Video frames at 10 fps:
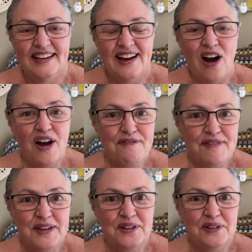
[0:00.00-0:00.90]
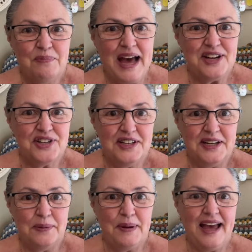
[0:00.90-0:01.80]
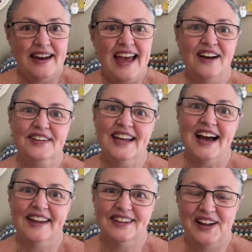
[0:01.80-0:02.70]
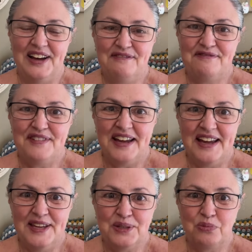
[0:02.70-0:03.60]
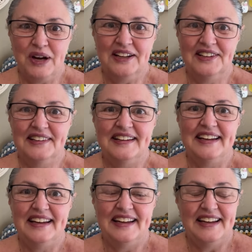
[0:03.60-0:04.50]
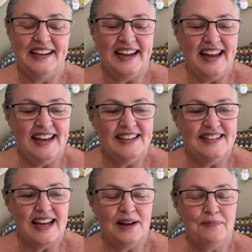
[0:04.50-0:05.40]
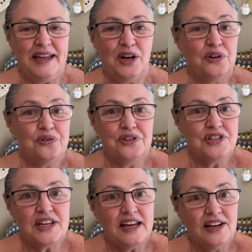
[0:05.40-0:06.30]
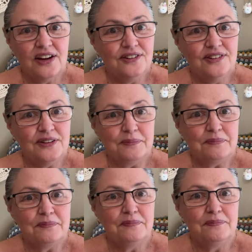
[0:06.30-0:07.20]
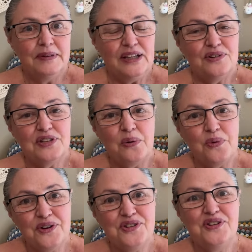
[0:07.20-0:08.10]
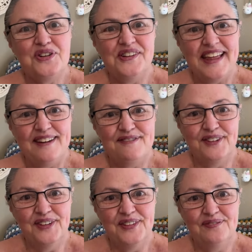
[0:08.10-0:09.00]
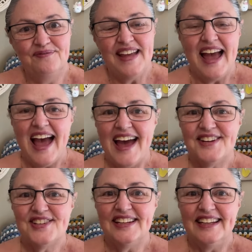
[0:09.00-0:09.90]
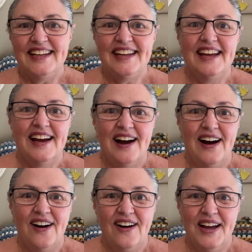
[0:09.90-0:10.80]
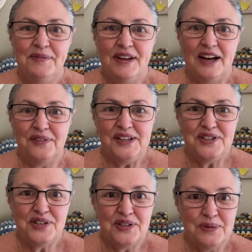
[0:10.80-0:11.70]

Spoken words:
I feel passionate about our yarn life as well. And I couldn't say no to them because I want to do that for them. Actually, I'm going to